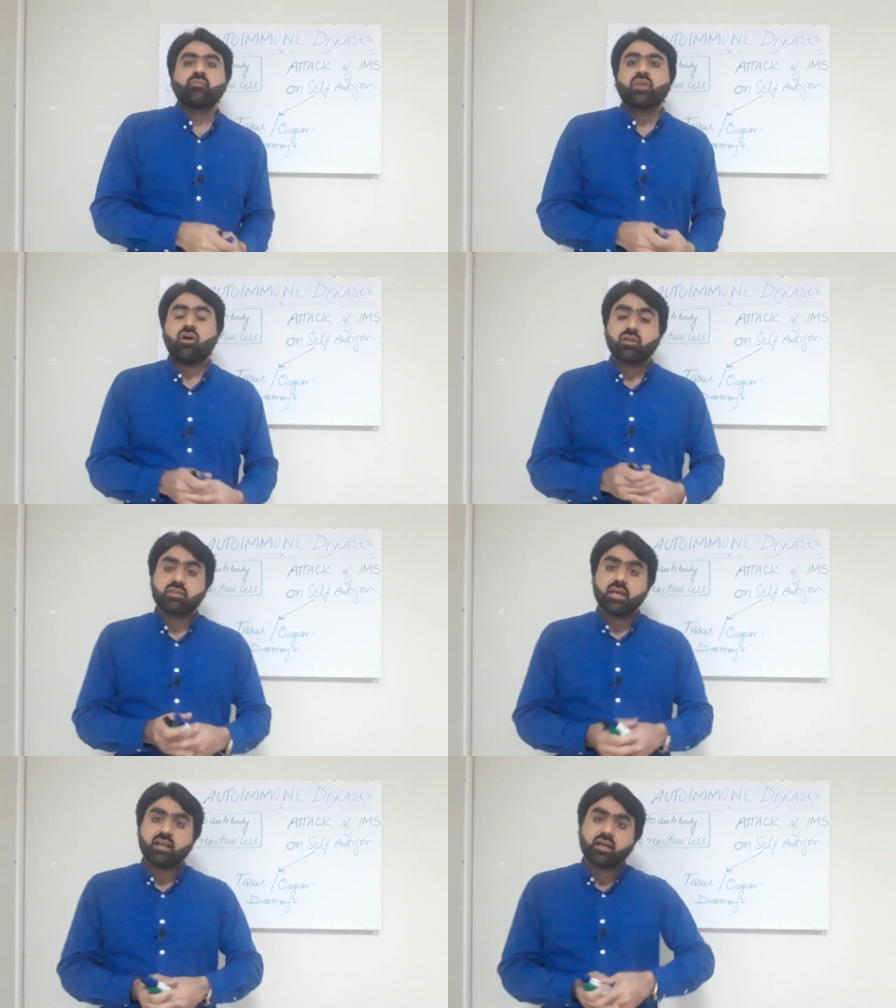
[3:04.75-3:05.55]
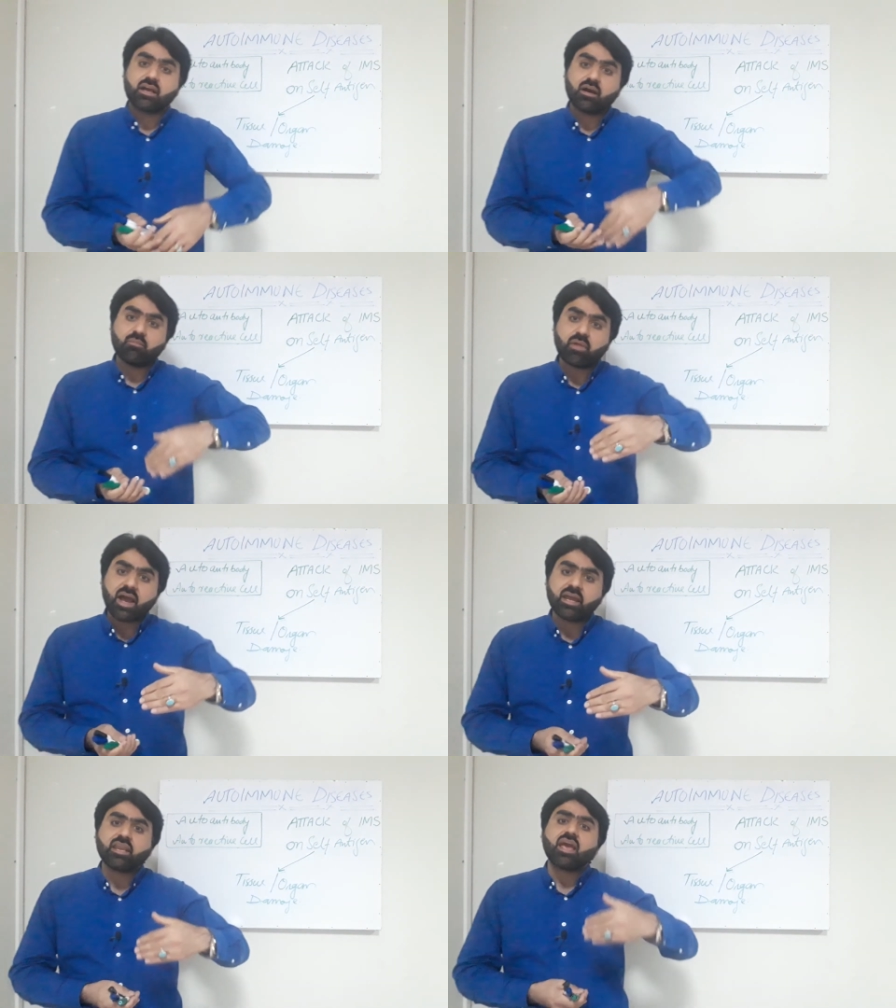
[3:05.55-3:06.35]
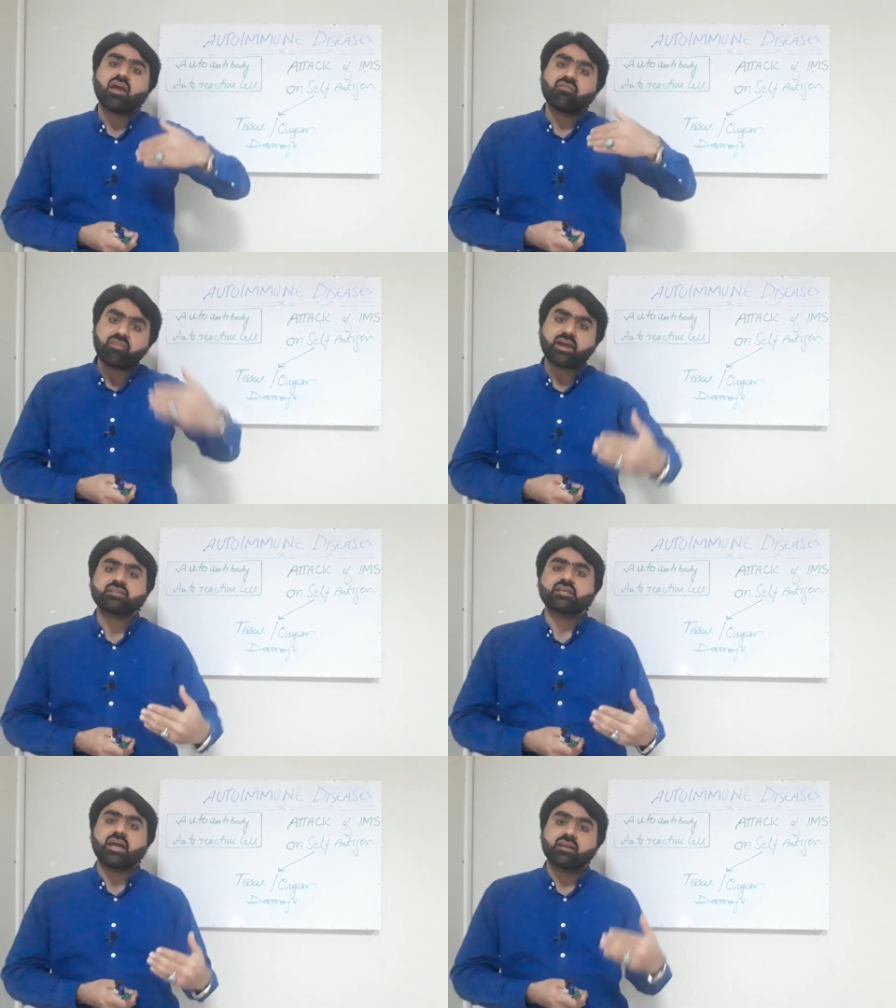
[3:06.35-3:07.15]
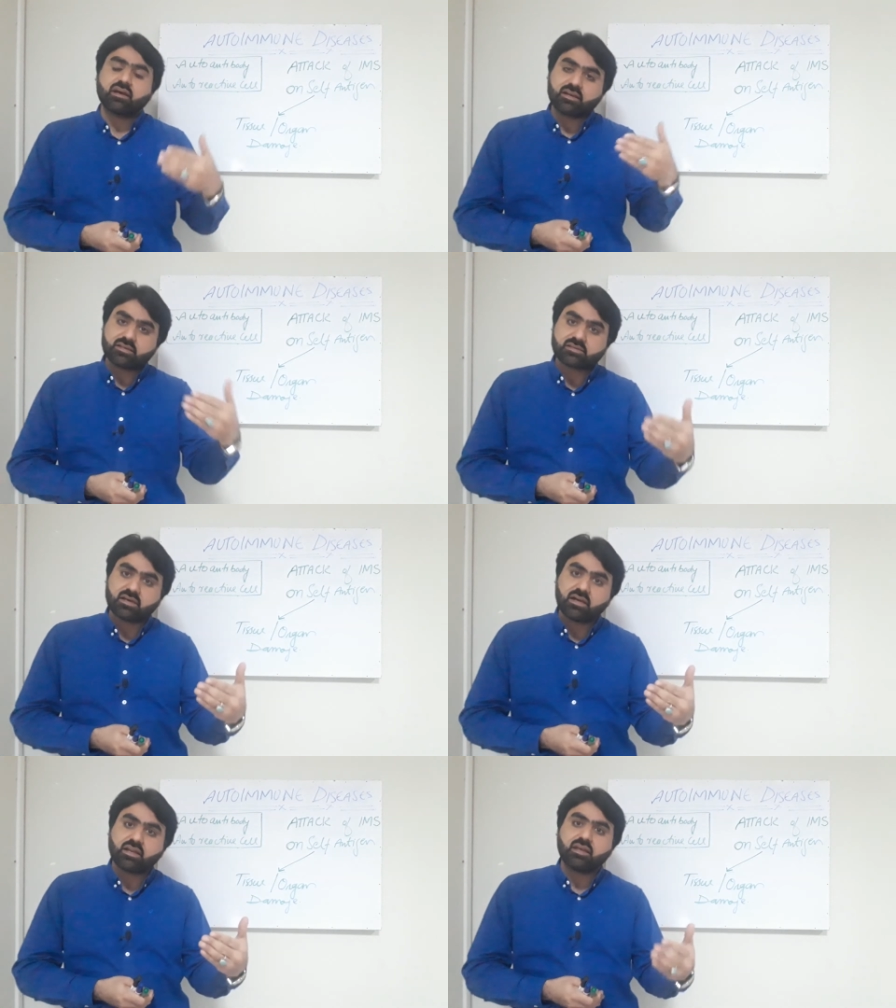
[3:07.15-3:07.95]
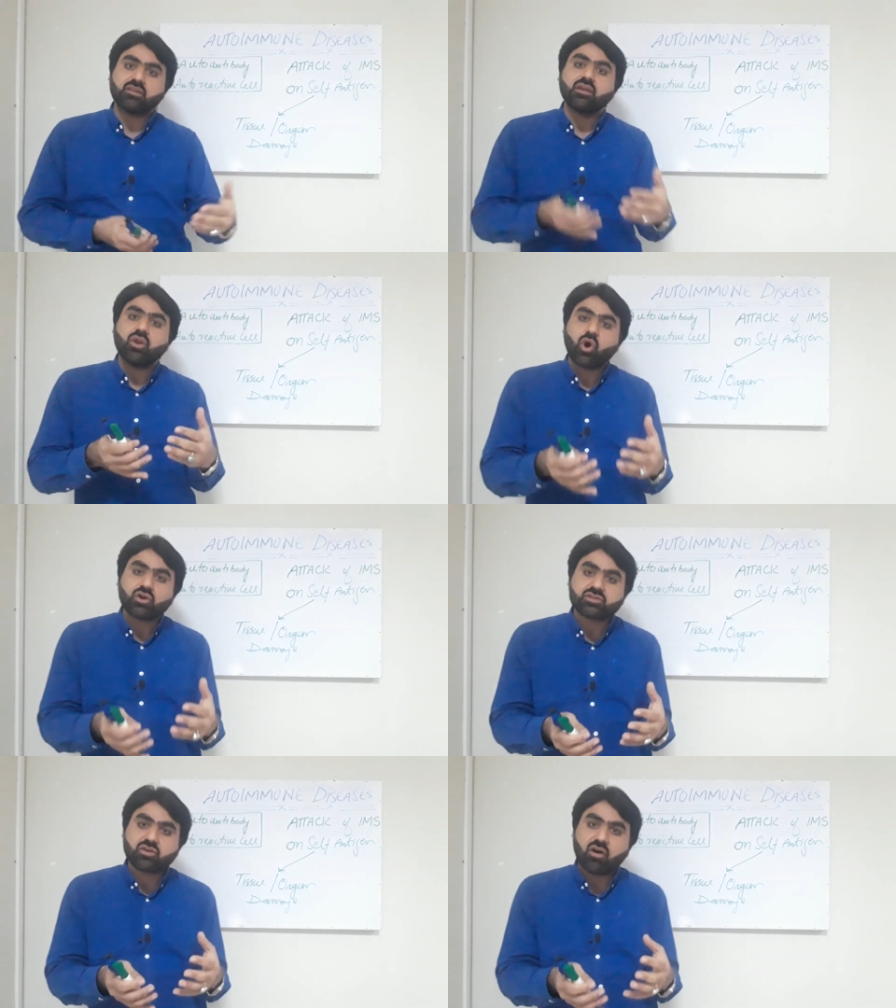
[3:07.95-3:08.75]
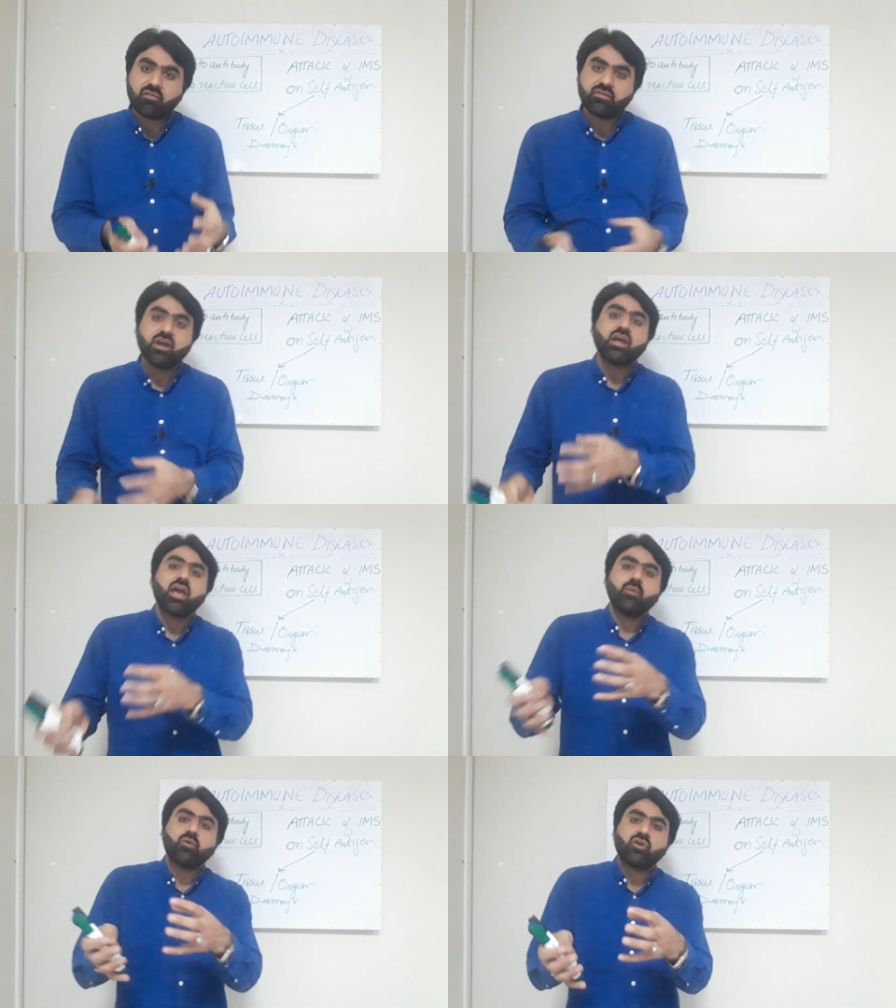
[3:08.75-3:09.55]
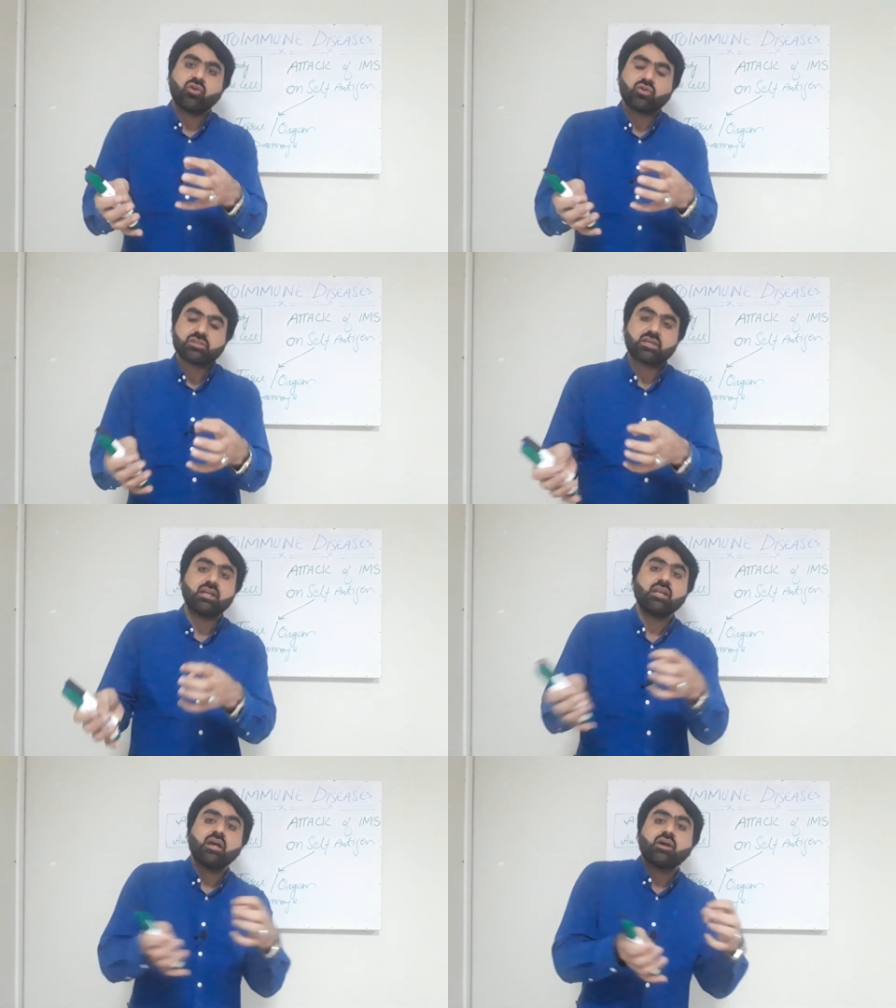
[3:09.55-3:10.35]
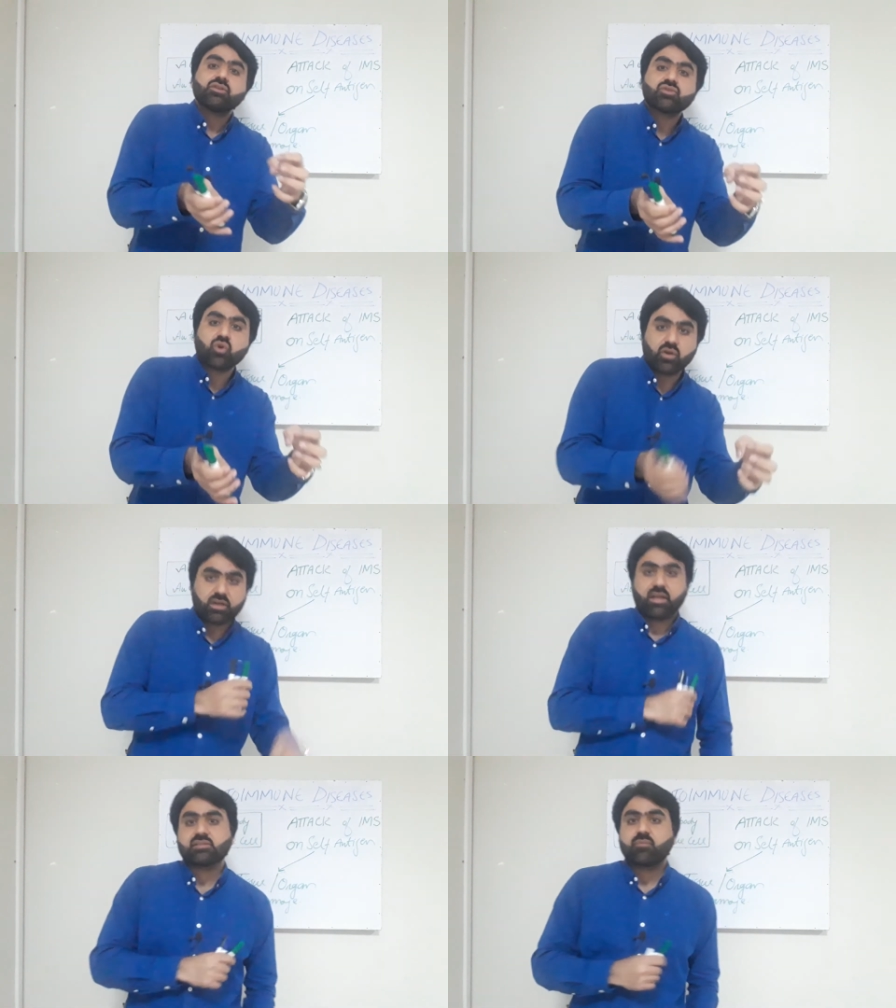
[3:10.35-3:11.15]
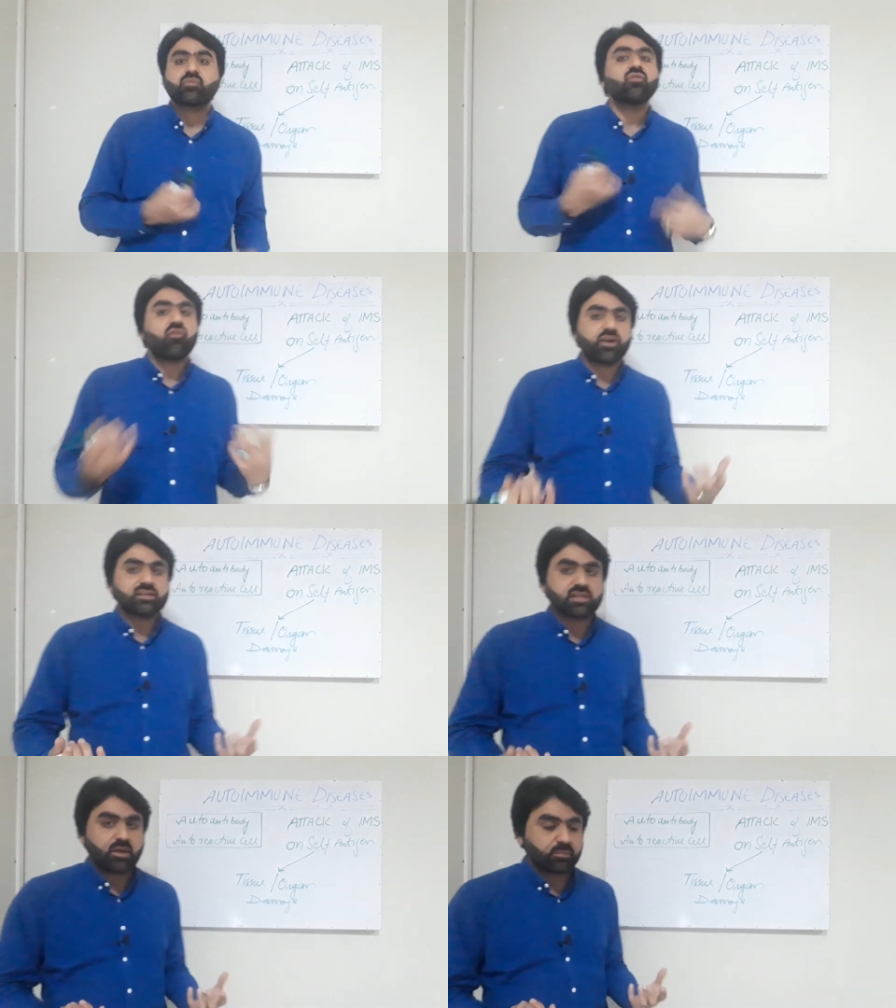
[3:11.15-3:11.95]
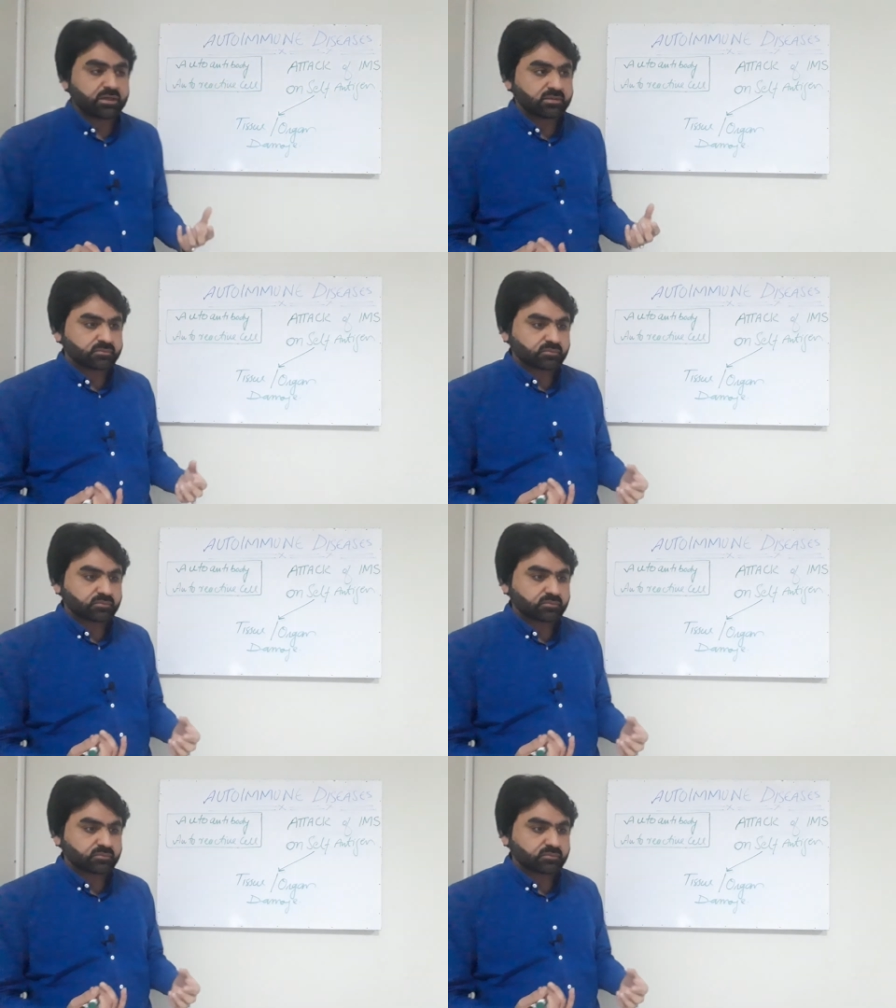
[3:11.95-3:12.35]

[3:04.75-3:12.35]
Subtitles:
or their combined effect can result in the loss of immunological tolerance. For example,